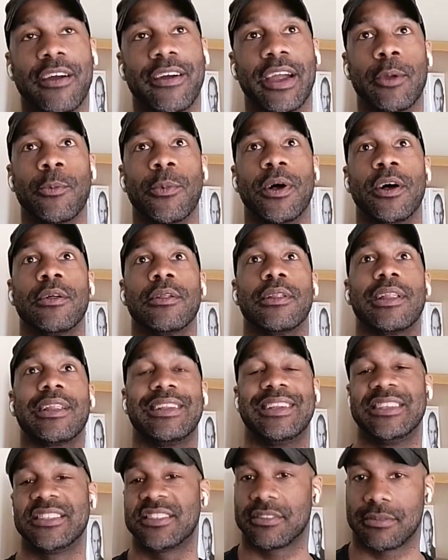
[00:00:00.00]
right. Well,
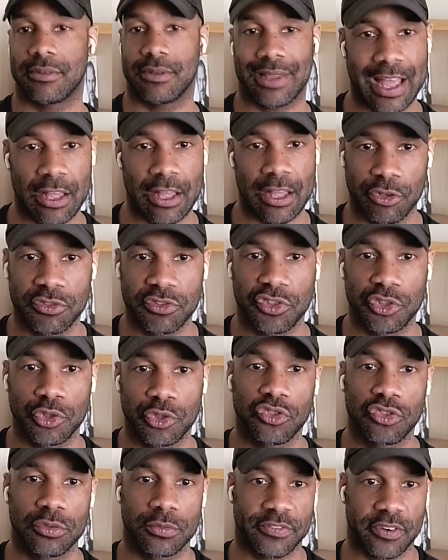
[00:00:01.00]
I'll use
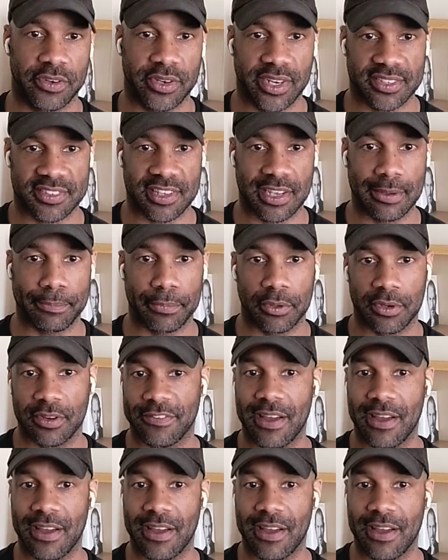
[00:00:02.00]
YouTube for an example.